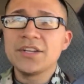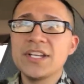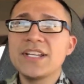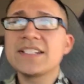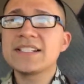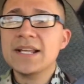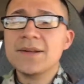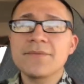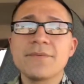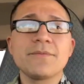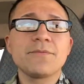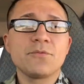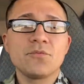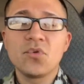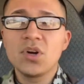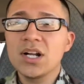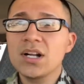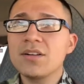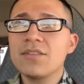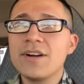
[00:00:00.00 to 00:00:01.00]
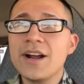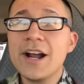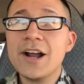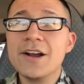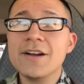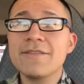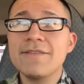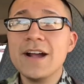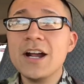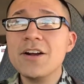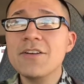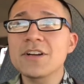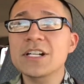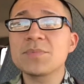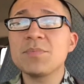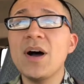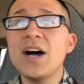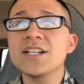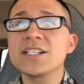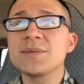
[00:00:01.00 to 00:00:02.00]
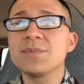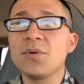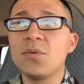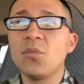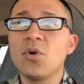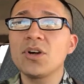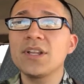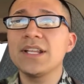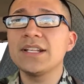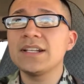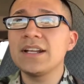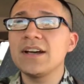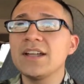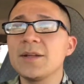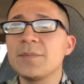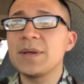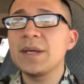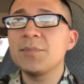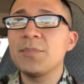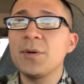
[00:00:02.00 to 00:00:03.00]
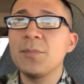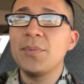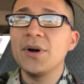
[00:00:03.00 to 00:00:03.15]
He seemed very, very, very responsible, more than the other people.